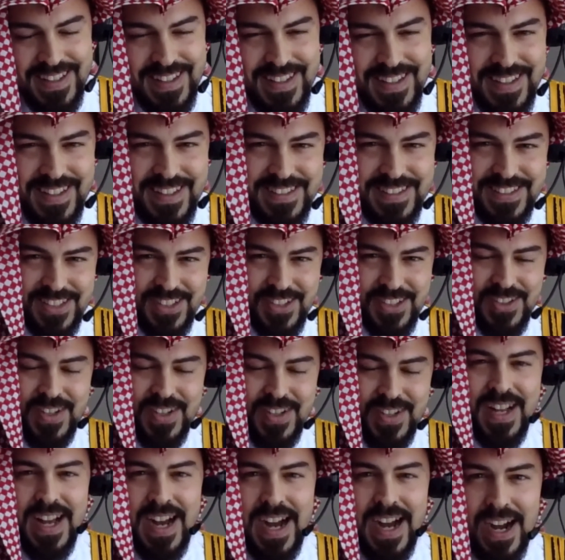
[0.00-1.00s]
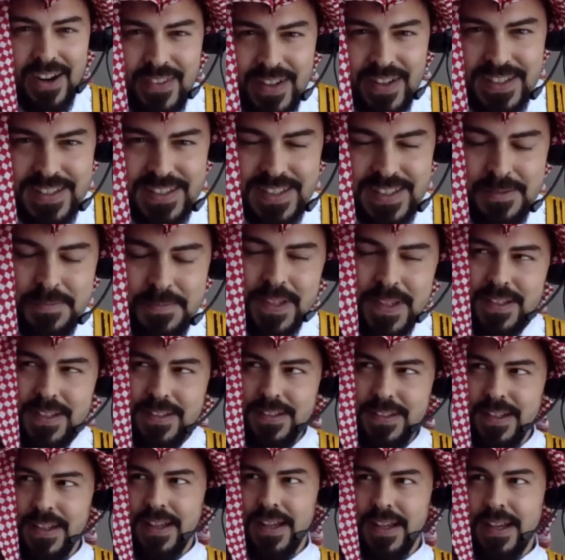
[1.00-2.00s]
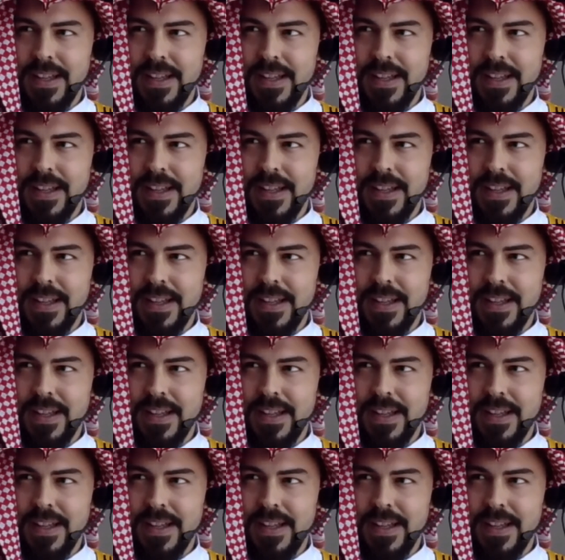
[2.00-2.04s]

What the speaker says: And so I wanted something